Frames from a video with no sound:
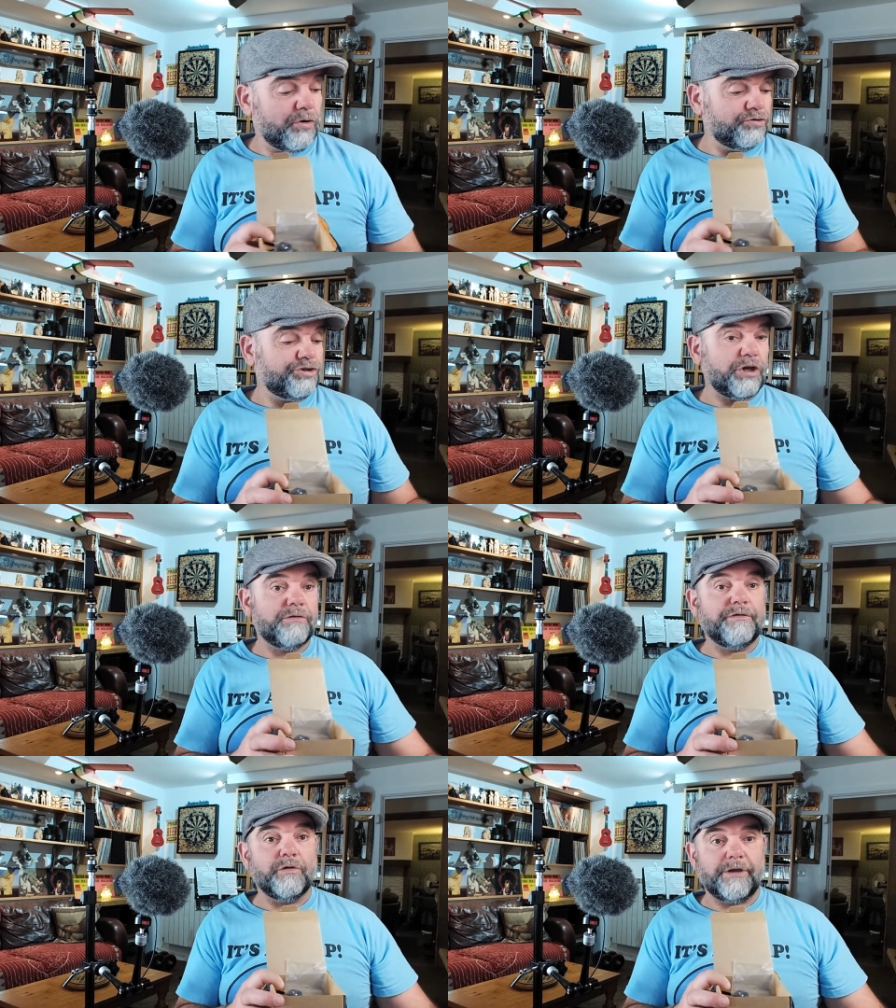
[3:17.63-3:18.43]
on
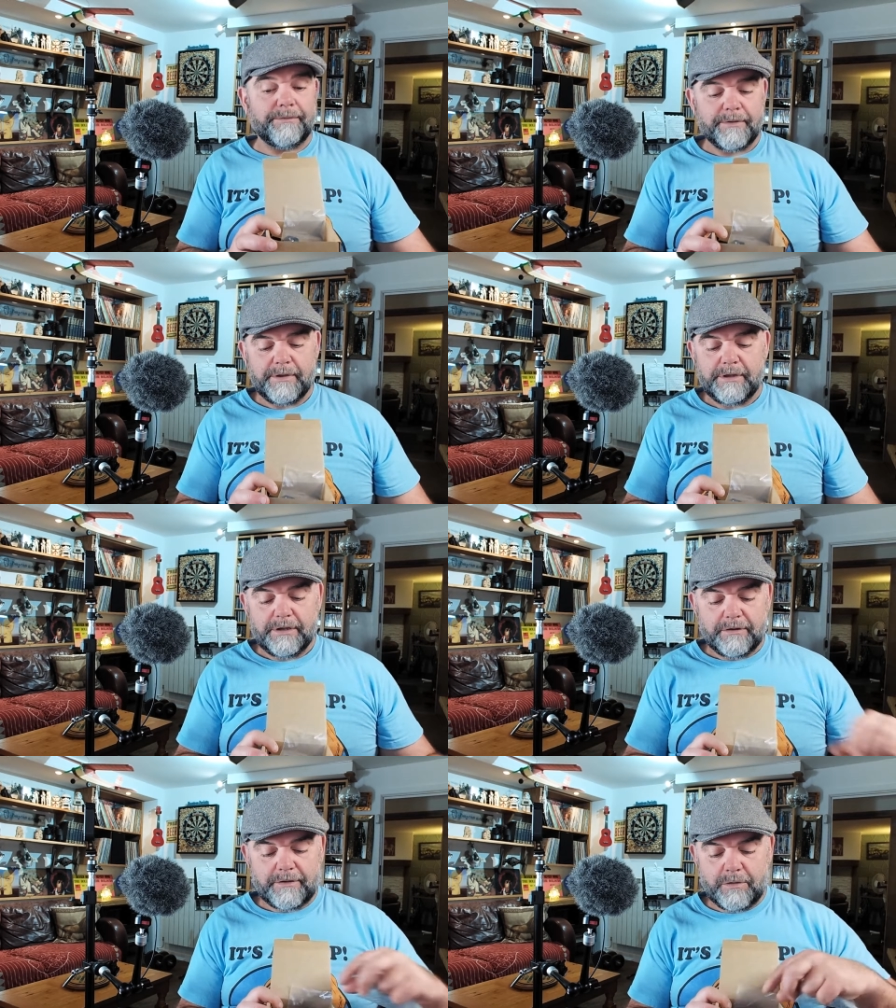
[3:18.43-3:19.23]
show for you.
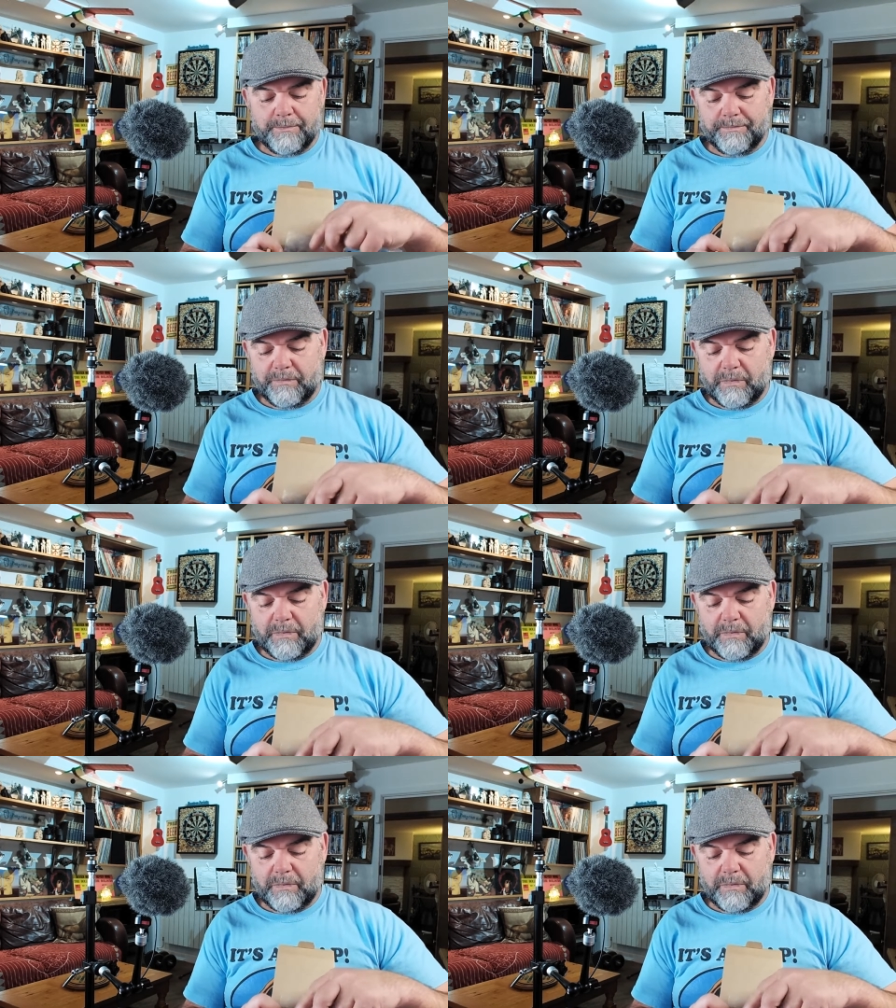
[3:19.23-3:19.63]
So